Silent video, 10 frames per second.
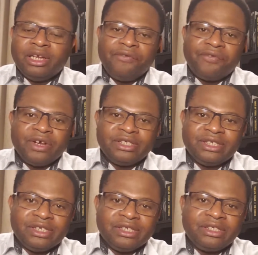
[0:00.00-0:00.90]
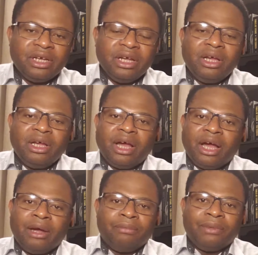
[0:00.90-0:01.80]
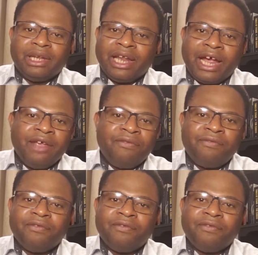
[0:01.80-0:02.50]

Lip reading: differences. Life